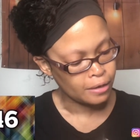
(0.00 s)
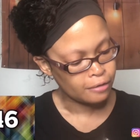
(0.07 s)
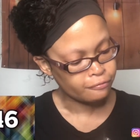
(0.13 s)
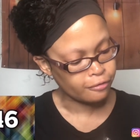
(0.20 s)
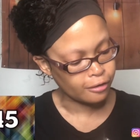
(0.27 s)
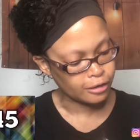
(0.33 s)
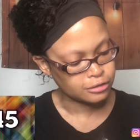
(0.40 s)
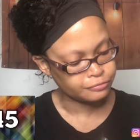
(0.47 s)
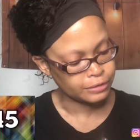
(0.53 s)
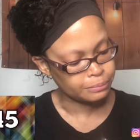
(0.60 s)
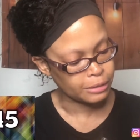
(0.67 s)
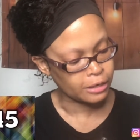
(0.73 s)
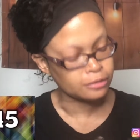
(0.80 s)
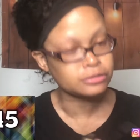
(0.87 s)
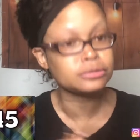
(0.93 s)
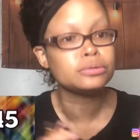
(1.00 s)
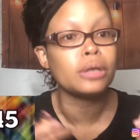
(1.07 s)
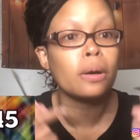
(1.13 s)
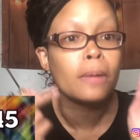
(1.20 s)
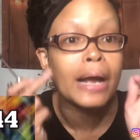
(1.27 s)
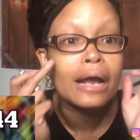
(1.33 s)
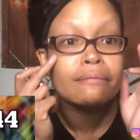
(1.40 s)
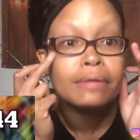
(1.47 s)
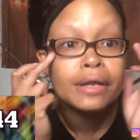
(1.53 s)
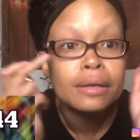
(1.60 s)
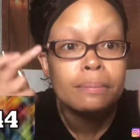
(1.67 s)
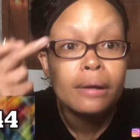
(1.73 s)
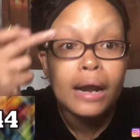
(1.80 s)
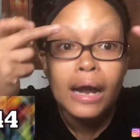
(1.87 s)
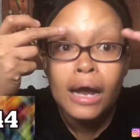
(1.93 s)
For us females who don't have any
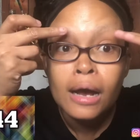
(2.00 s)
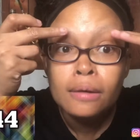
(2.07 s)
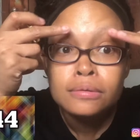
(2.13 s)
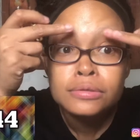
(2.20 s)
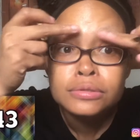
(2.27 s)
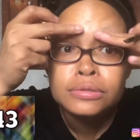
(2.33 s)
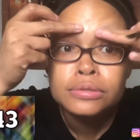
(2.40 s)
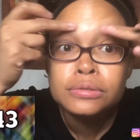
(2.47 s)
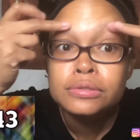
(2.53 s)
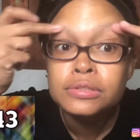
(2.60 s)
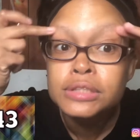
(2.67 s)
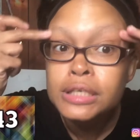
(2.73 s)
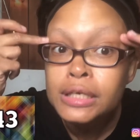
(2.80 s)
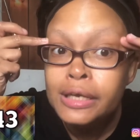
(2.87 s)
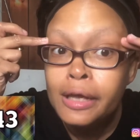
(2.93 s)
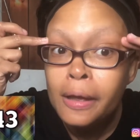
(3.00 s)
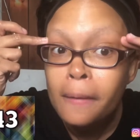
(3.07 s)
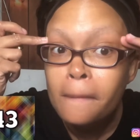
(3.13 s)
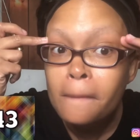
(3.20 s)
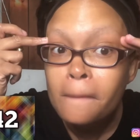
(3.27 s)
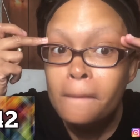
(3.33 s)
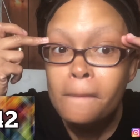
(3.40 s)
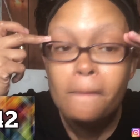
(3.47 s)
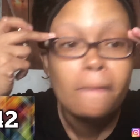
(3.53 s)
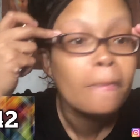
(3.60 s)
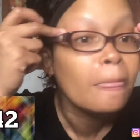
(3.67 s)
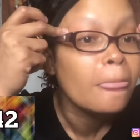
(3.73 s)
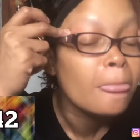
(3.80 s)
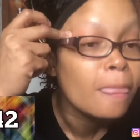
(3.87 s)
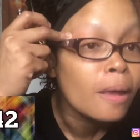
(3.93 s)
brows, do you see it?
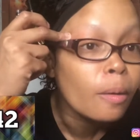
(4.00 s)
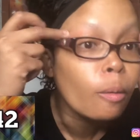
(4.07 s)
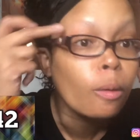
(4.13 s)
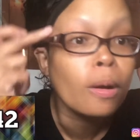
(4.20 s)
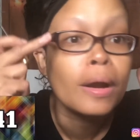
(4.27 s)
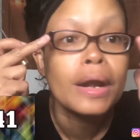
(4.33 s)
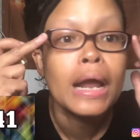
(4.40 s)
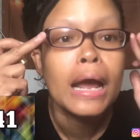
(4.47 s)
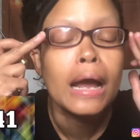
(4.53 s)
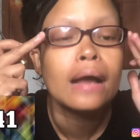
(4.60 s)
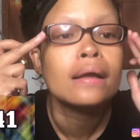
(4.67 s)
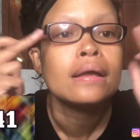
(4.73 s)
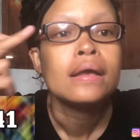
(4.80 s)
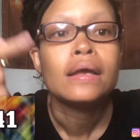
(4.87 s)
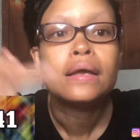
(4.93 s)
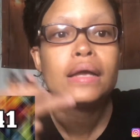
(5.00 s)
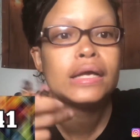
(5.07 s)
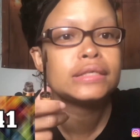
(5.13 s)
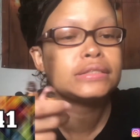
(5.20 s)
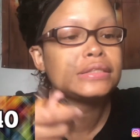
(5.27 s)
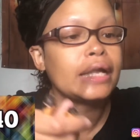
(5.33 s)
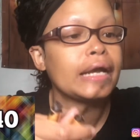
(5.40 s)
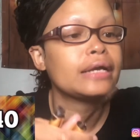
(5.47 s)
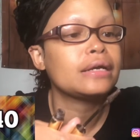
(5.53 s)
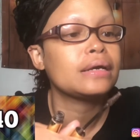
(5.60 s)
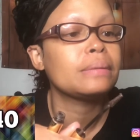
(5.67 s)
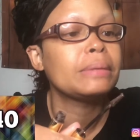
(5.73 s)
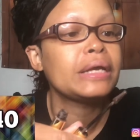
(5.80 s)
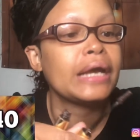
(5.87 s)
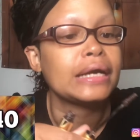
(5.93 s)
Or nah, it's like
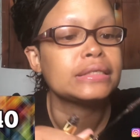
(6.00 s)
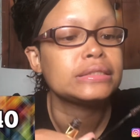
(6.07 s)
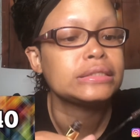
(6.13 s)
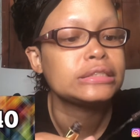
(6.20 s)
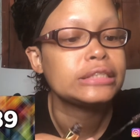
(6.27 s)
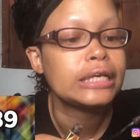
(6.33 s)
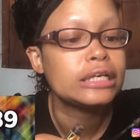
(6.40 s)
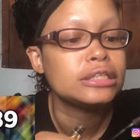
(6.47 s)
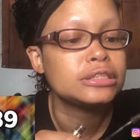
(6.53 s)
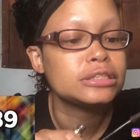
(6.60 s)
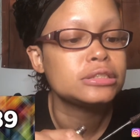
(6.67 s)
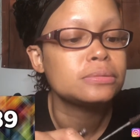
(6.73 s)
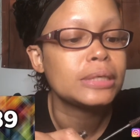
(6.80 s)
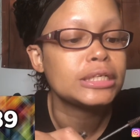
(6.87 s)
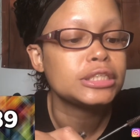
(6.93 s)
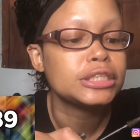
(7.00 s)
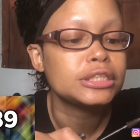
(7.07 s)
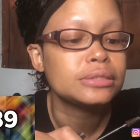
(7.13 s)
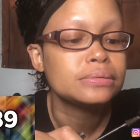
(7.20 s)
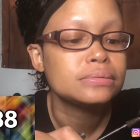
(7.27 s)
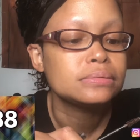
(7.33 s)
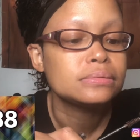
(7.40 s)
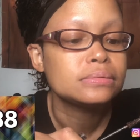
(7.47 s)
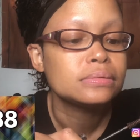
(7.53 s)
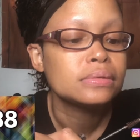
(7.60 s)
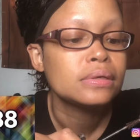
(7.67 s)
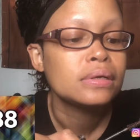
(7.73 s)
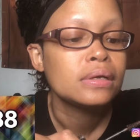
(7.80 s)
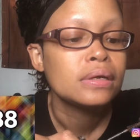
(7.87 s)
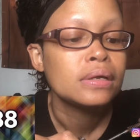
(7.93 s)
a B-I-T-C-H situation.
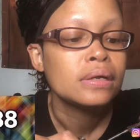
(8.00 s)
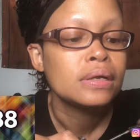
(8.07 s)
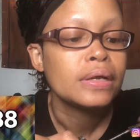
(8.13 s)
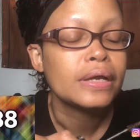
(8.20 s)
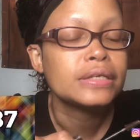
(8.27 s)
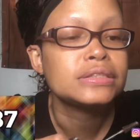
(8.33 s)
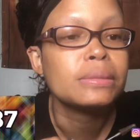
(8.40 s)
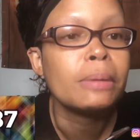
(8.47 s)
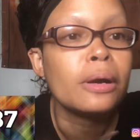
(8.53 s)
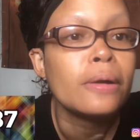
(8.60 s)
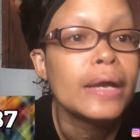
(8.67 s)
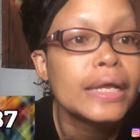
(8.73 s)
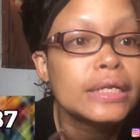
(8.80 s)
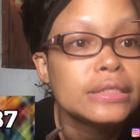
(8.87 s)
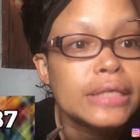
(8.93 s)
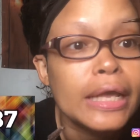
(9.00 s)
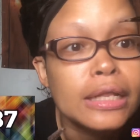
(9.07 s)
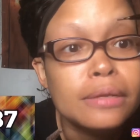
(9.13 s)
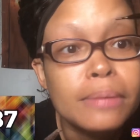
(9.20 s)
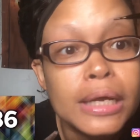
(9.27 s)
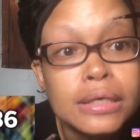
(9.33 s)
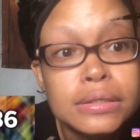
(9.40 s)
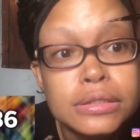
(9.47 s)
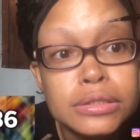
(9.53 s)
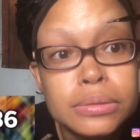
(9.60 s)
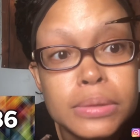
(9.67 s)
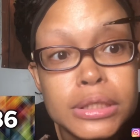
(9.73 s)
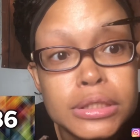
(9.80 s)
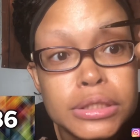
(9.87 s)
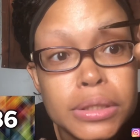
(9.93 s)
It's a bald-headed scallywag
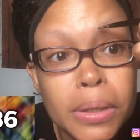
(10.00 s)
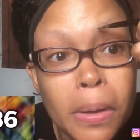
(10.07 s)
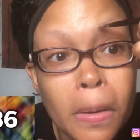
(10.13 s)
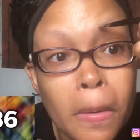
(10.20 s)
situation.